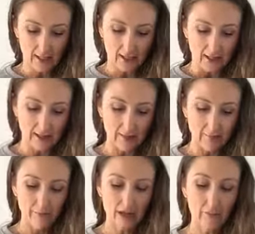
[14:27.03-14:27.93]

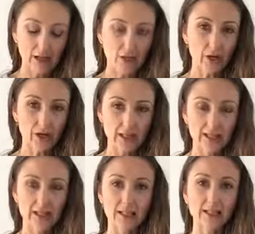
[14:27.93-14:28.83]
My
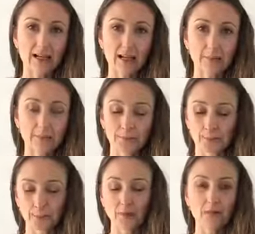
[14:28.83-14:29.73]
toner is the same,
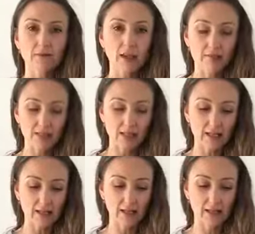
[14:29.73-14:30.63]

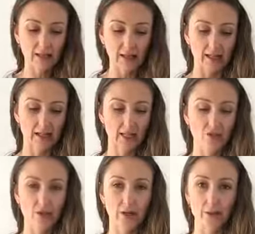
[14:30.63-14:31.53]
lavender and tea
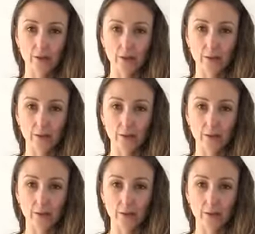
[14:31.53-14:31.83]
tree oil.